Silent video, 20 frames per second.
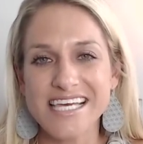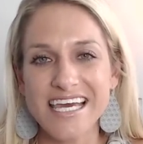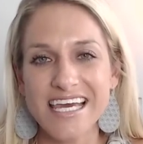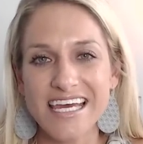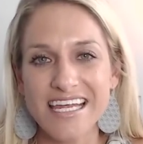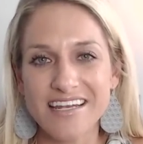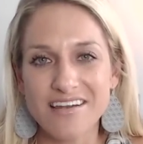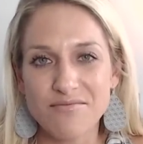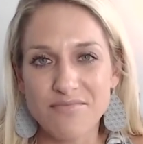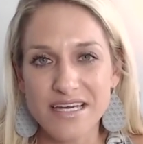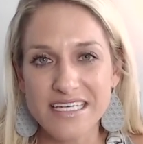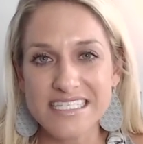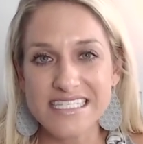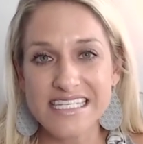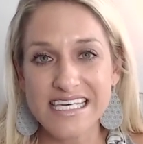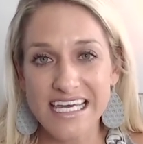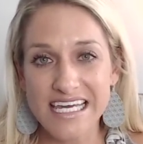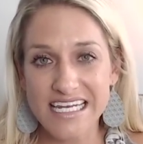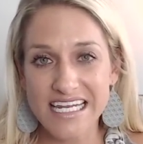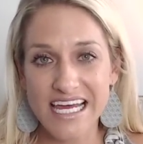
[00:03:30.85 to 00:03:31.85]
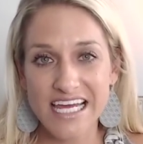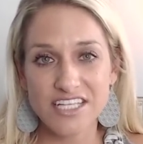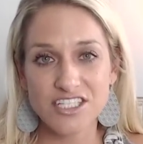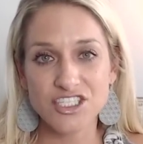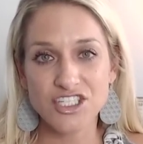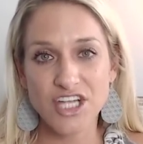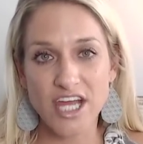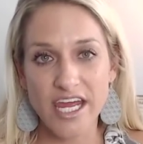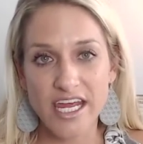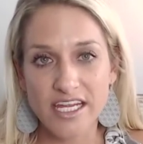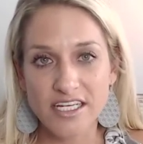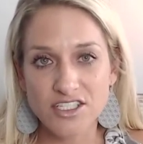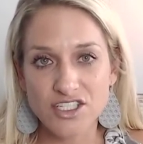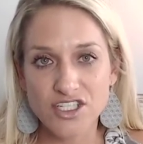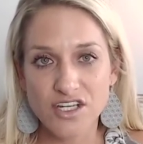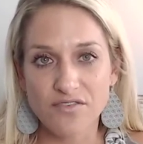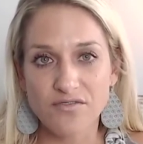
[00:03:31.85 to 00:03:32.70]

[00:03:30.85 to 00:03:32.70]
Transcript: in, my skin had changed.